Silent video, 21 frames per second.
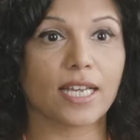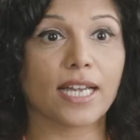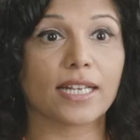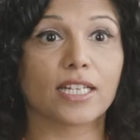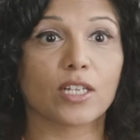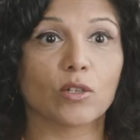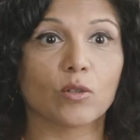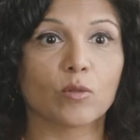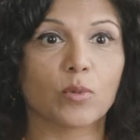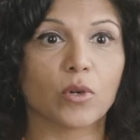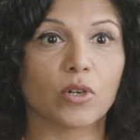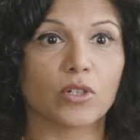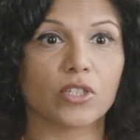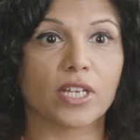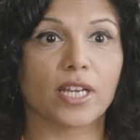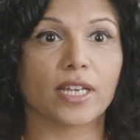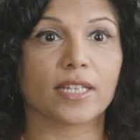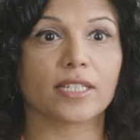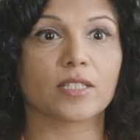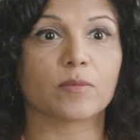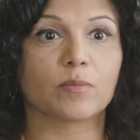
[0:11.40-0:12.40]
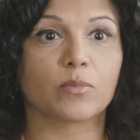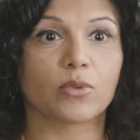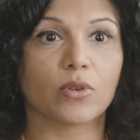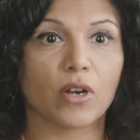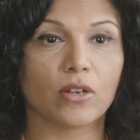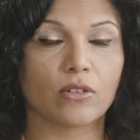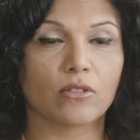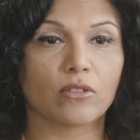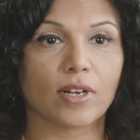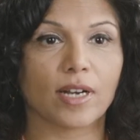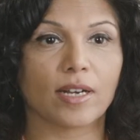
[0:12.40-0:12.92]
technical projects,
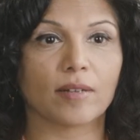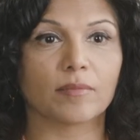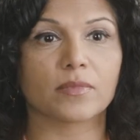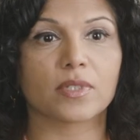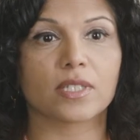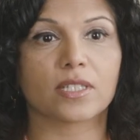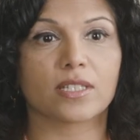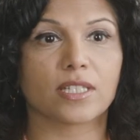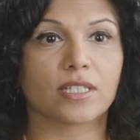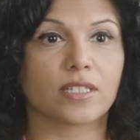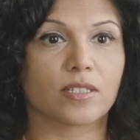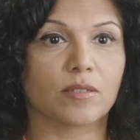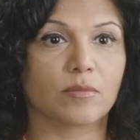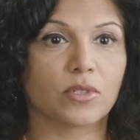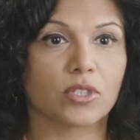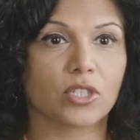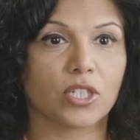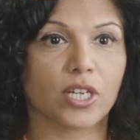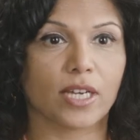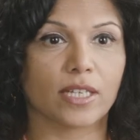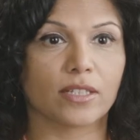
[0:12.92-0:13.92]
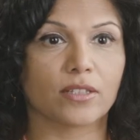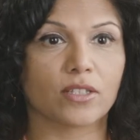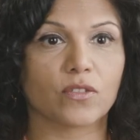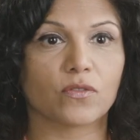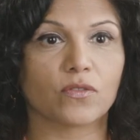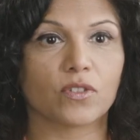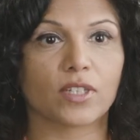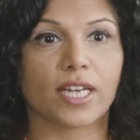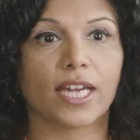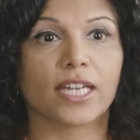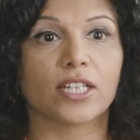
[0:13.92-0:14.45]
programs, systems chains
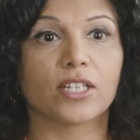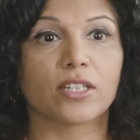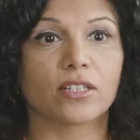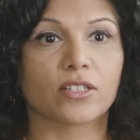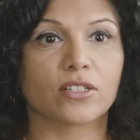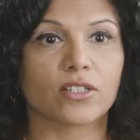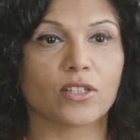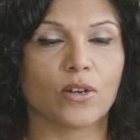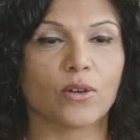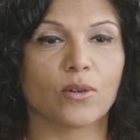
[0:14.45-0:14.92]
for Cadent as a